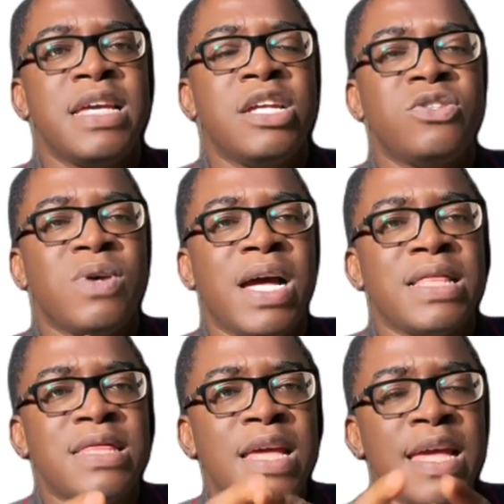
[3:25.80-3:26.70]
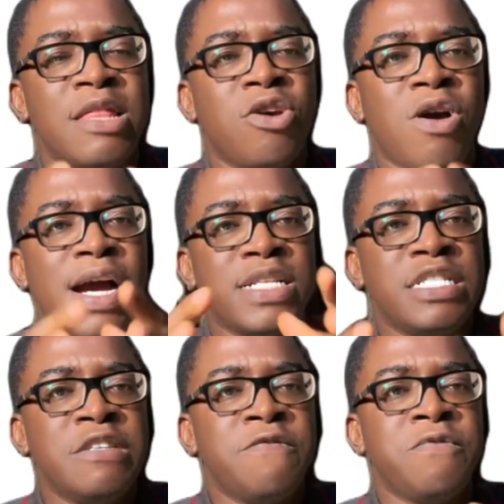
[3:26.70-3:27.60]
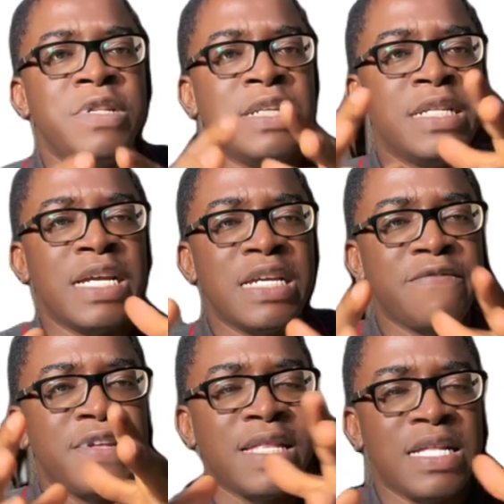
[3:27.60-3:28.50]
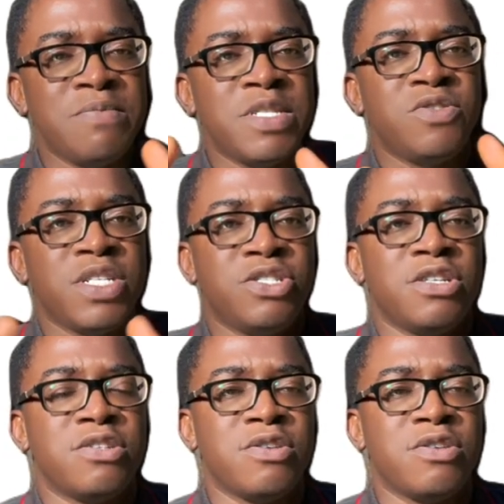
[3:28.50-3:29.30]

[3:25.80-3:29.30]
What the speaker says: to attain or achieve within a given administration.